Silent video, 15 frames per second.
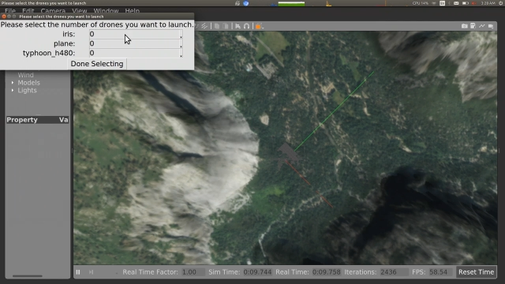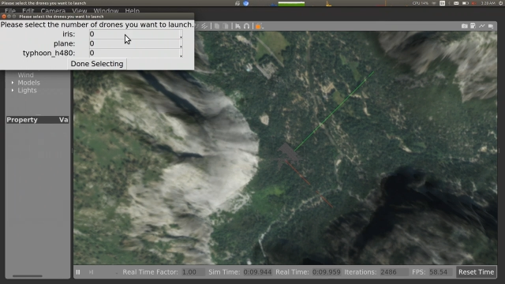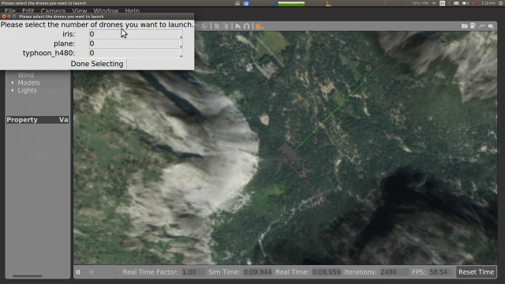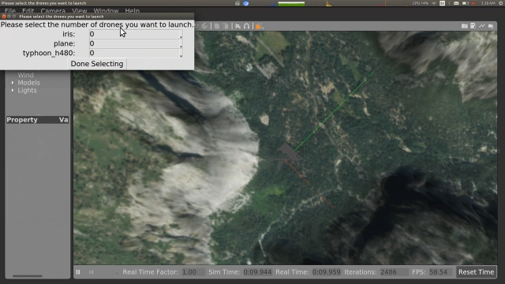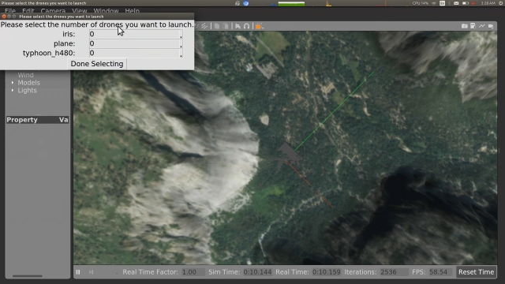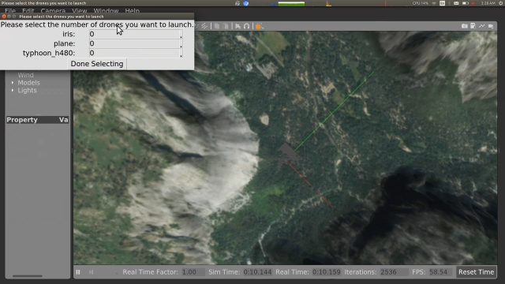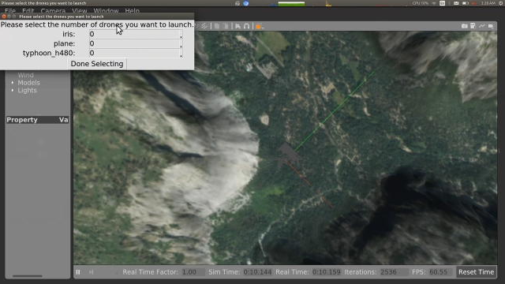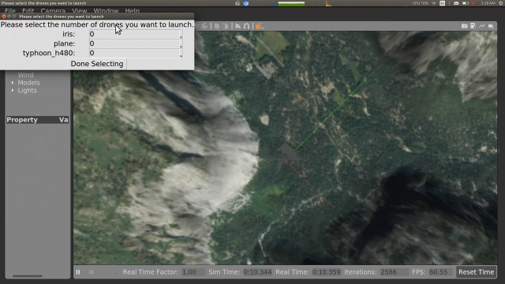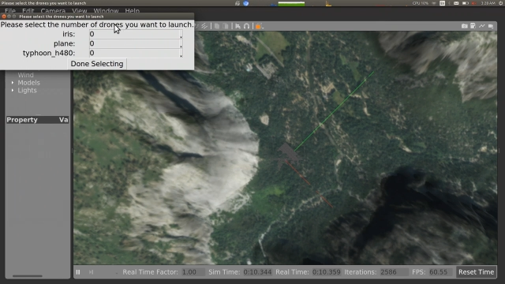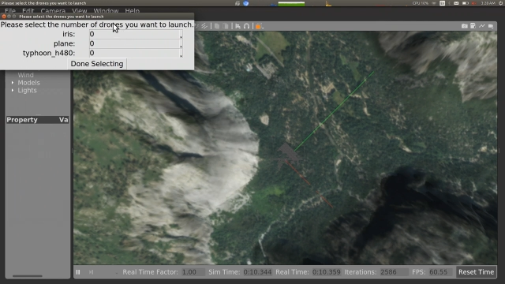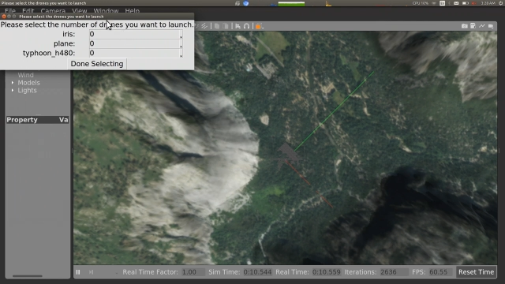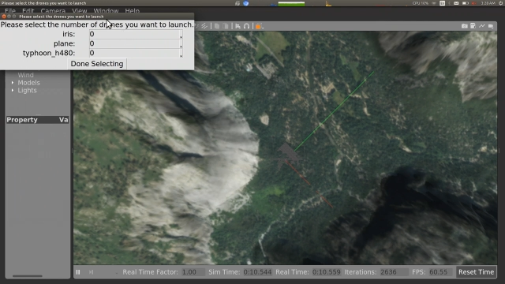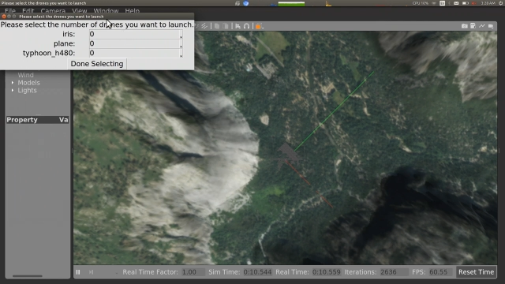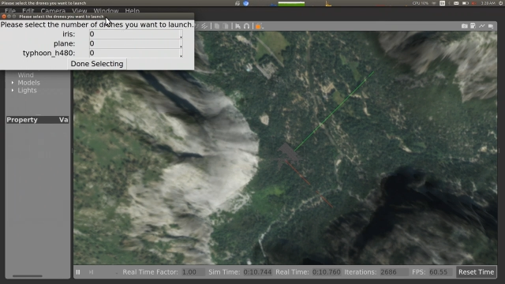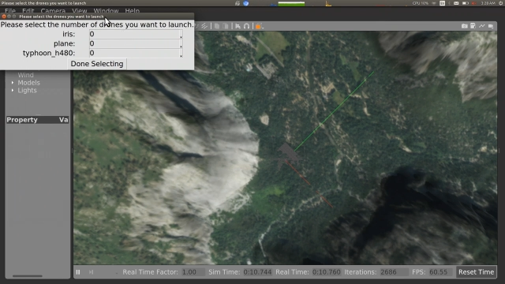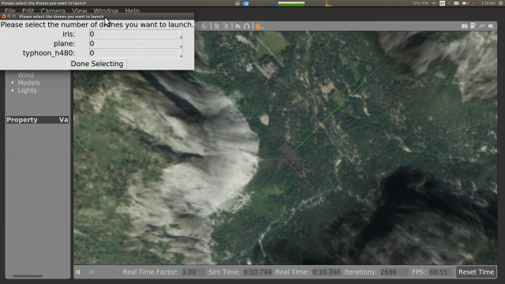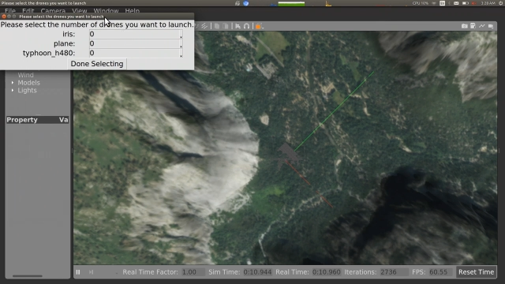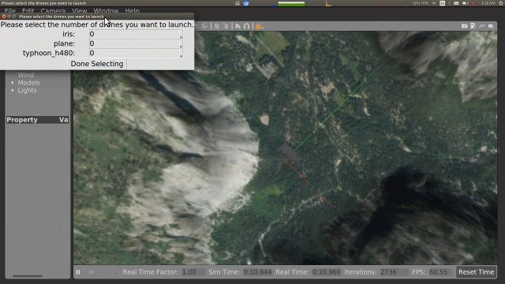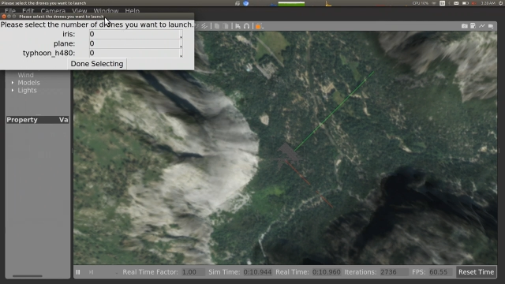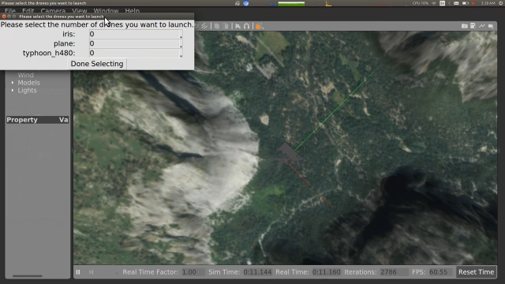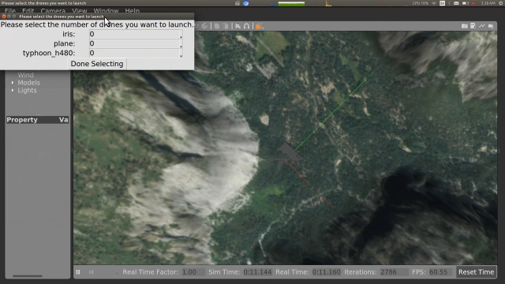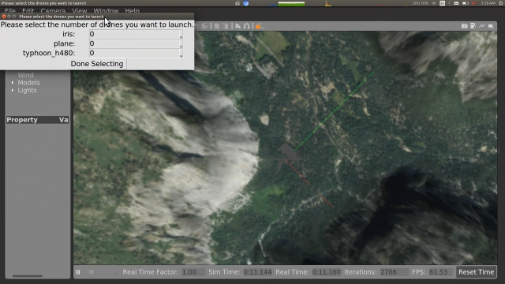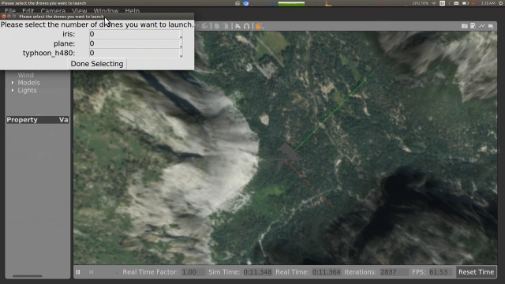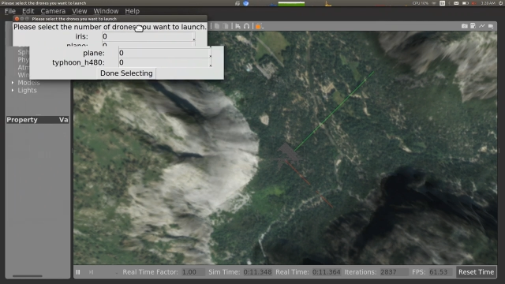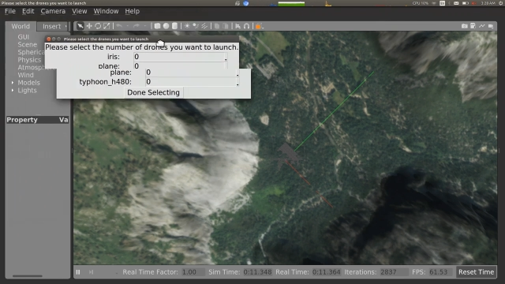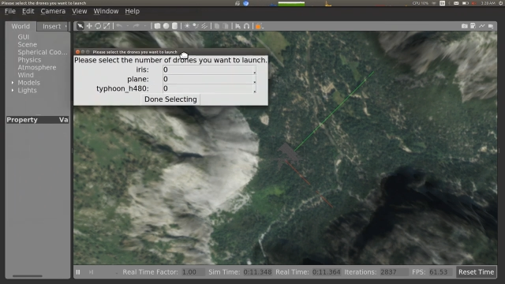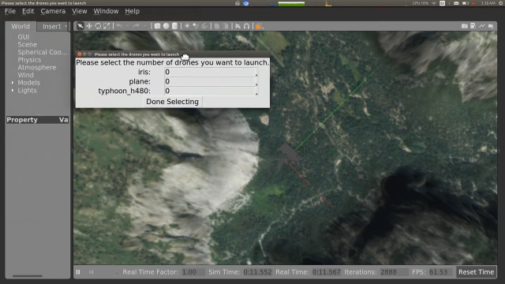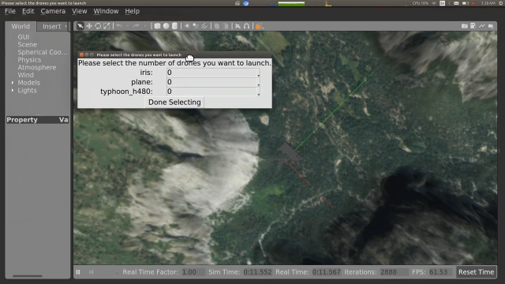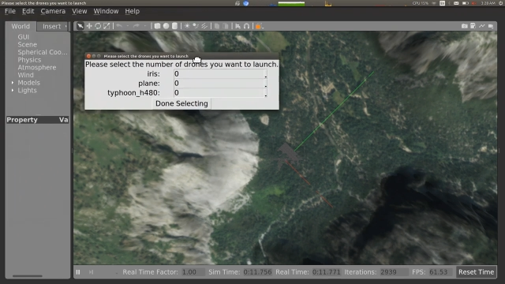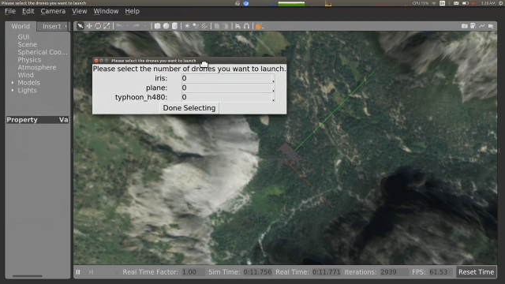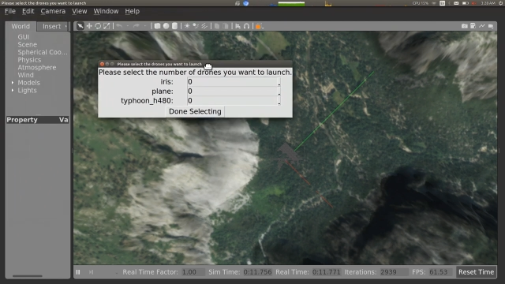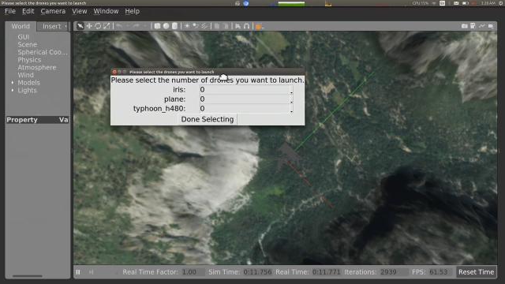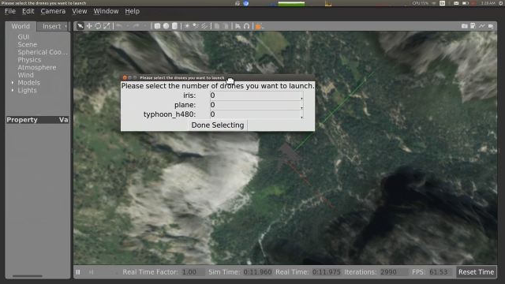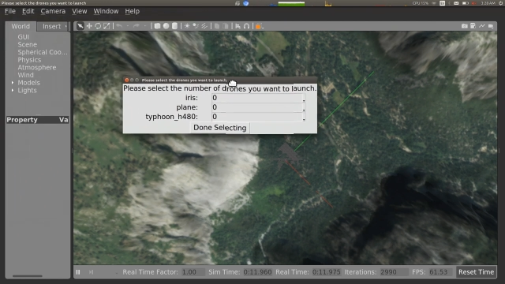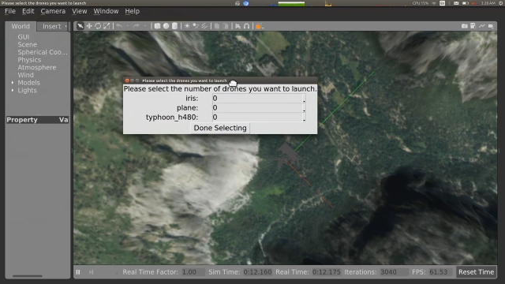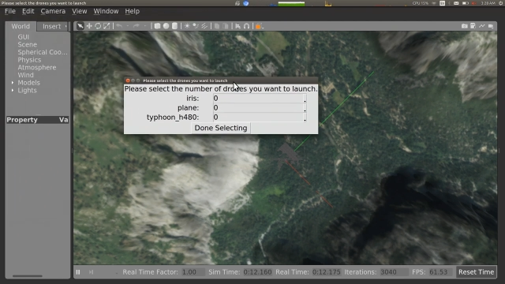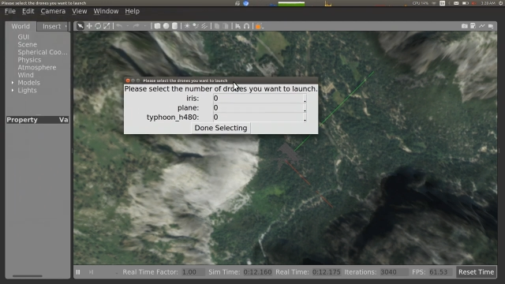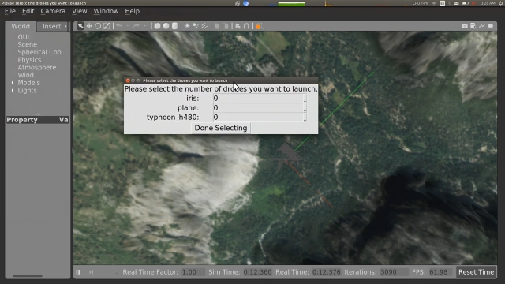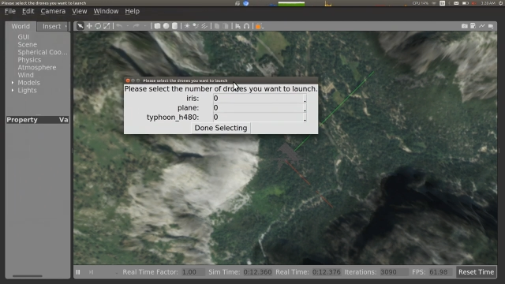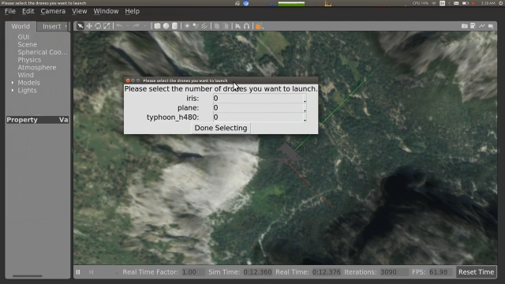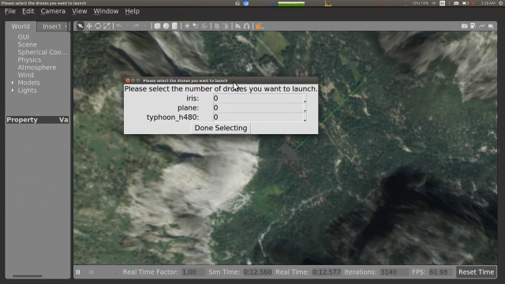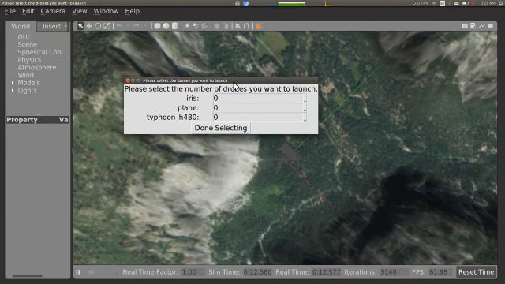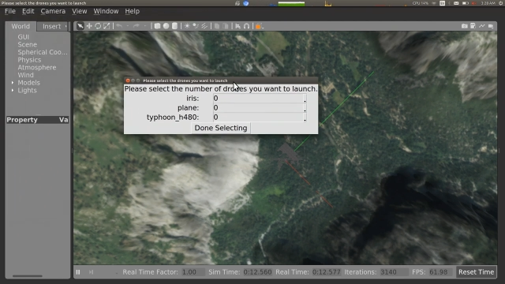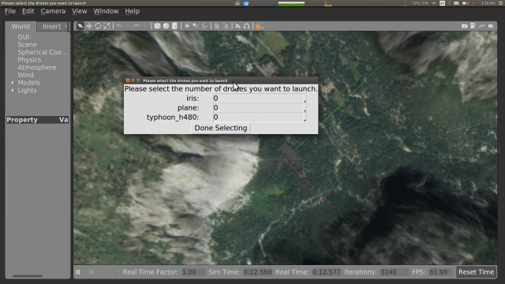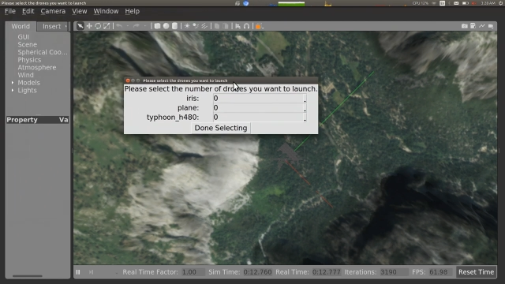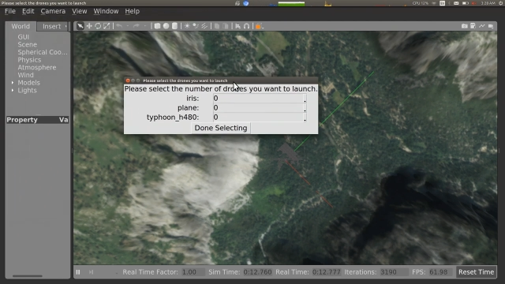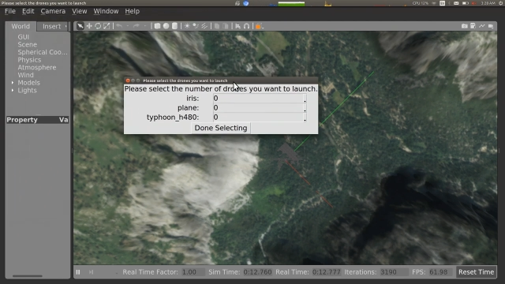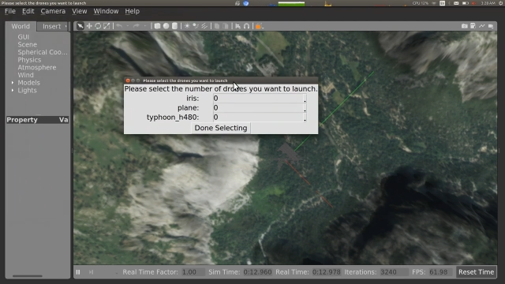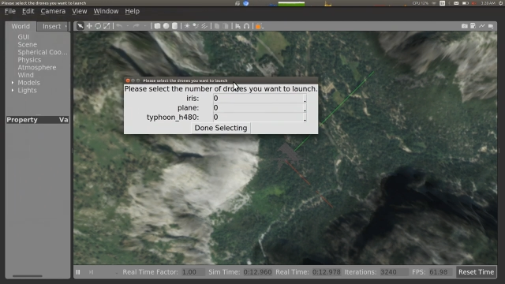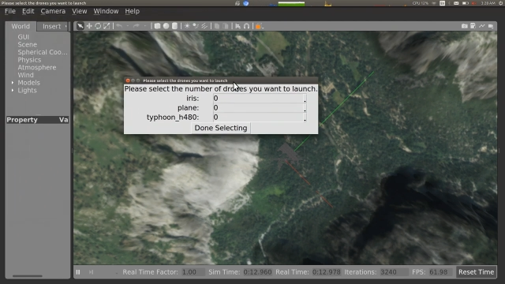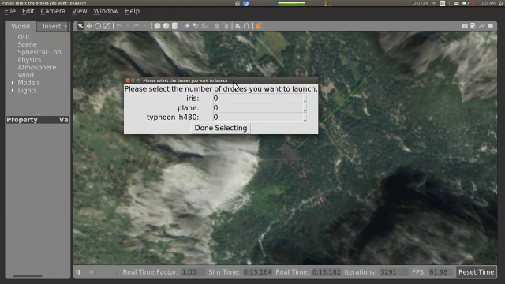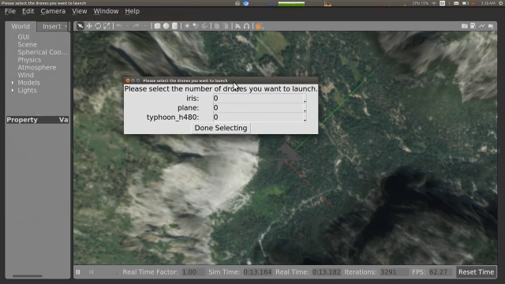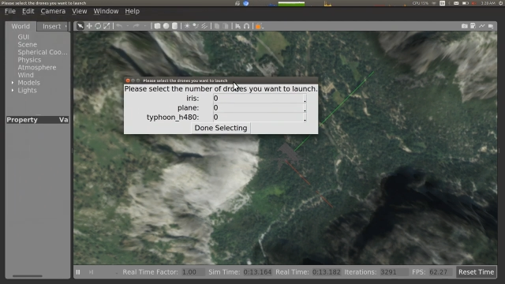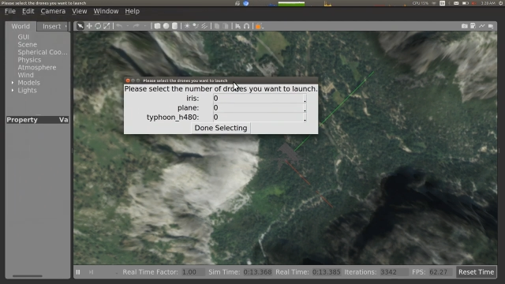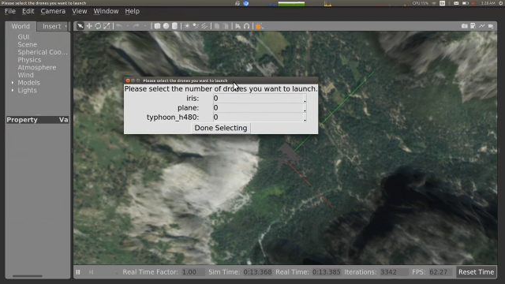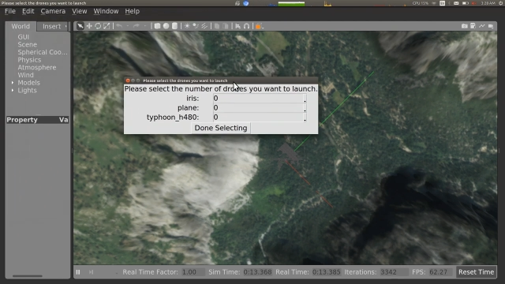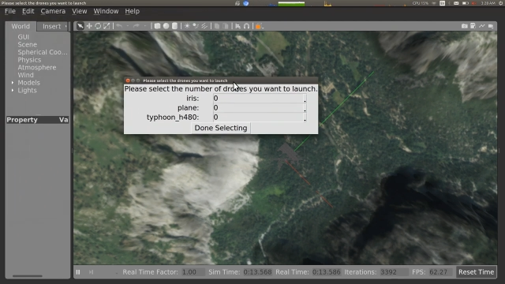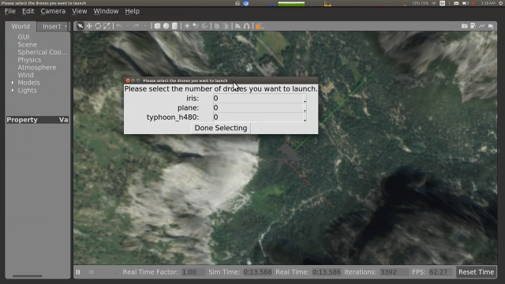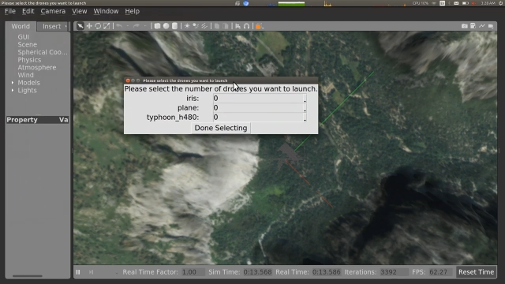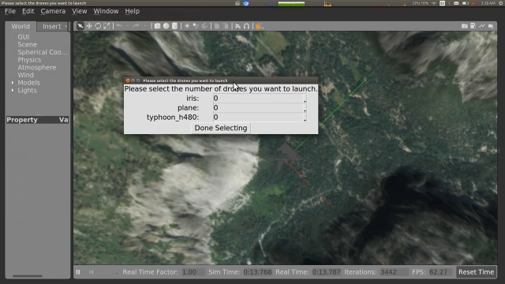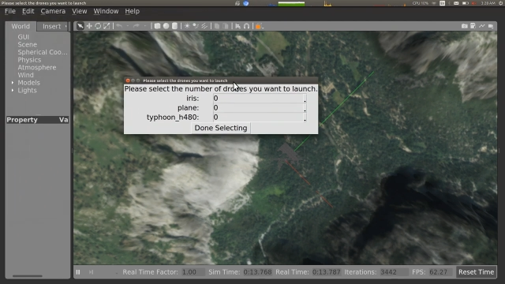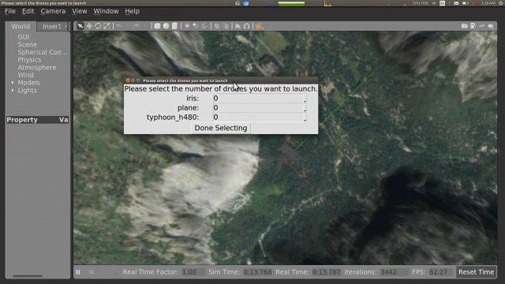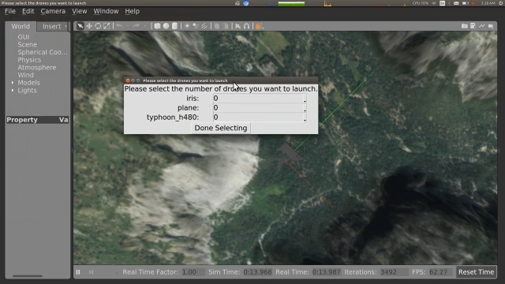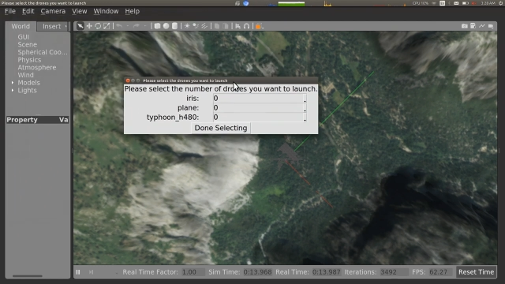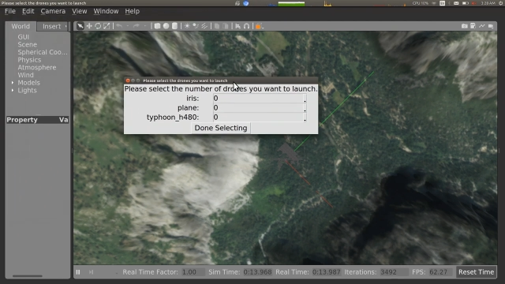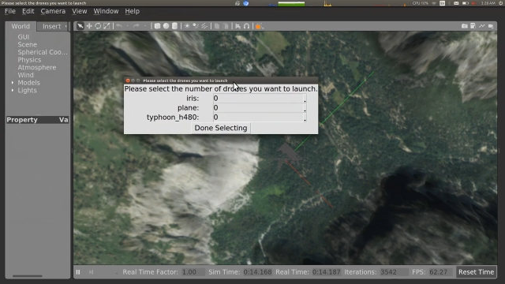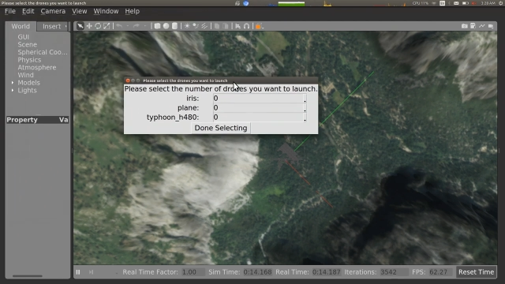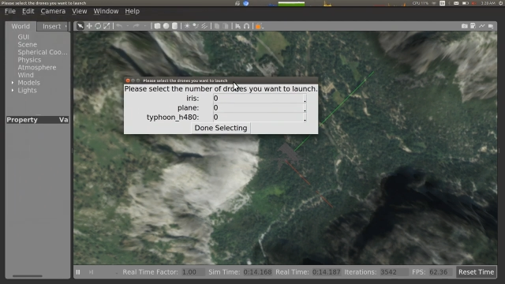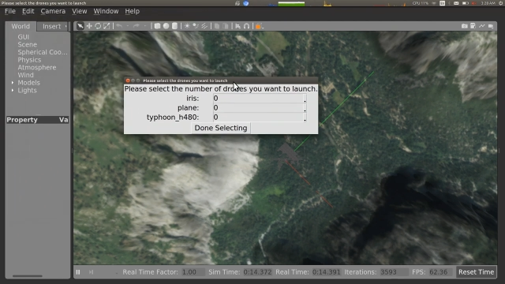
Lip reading: [unreadable: no face in view]